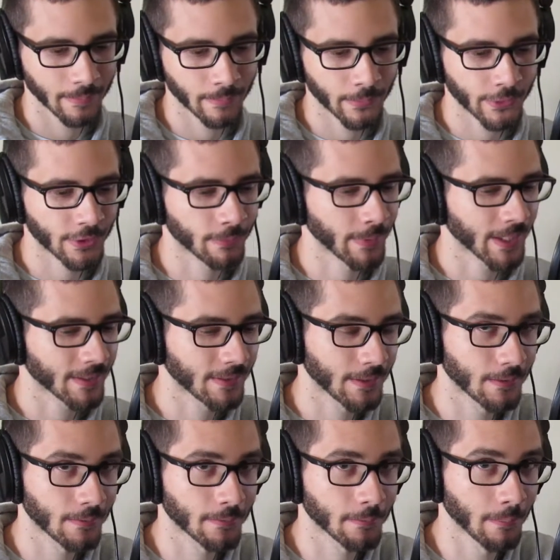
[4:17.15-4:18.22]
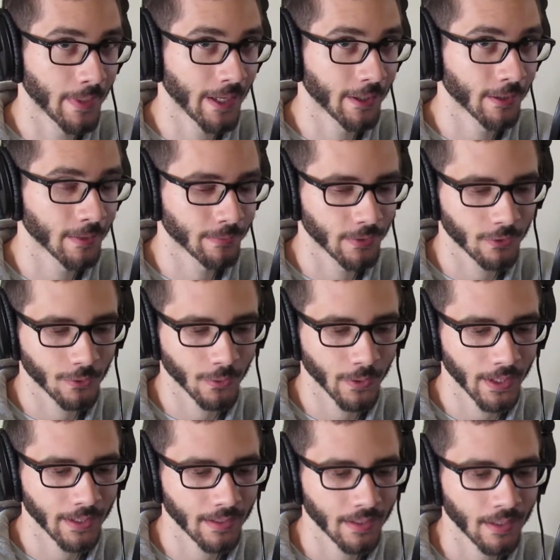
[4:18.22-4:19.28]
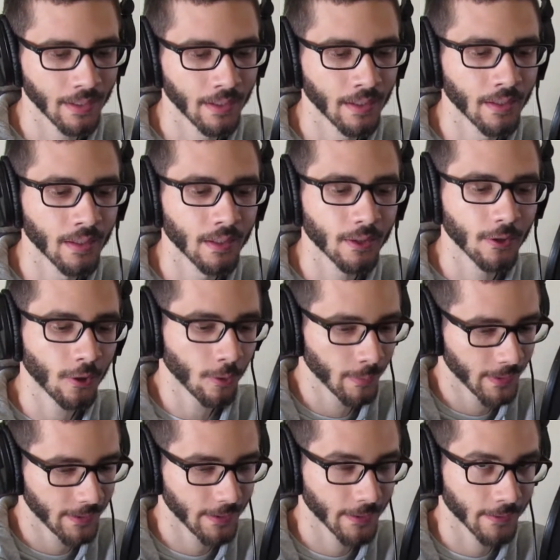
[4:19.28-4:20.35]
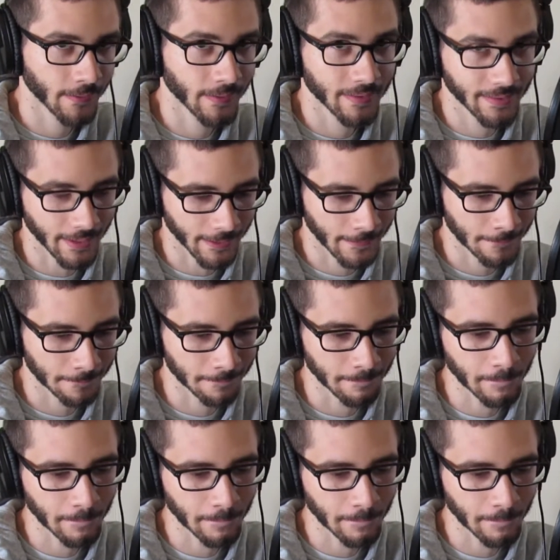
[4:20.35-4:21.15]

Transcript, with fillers: prospective mayor of Detroit, Coleman Young II.